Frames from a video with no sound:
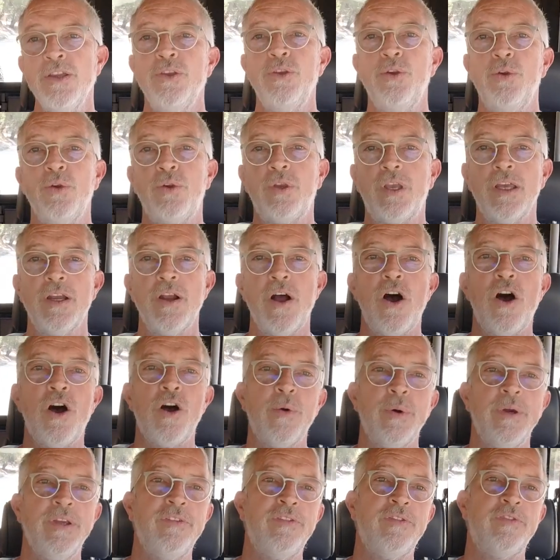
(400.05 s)
You can
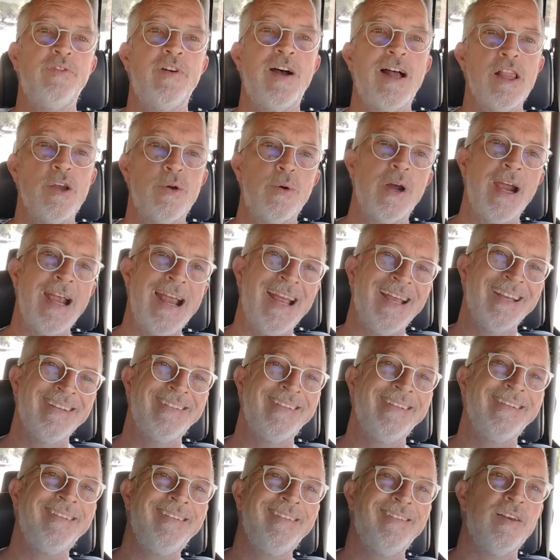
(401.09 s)
always follow our
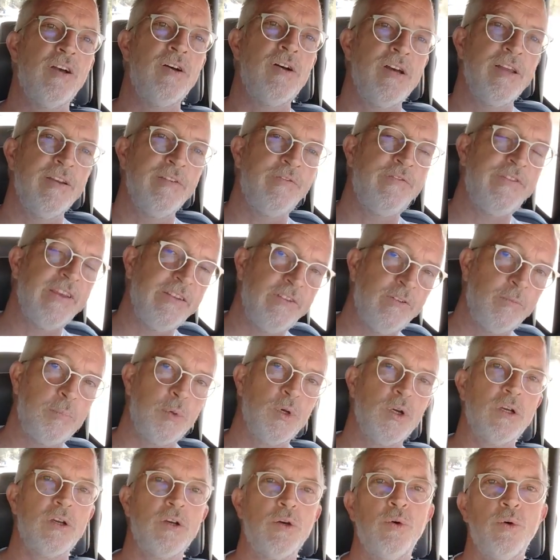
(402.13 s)
antics on
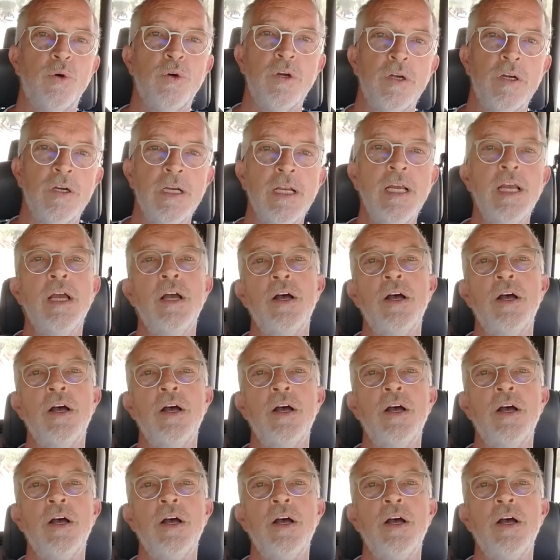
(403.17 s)
Facebook or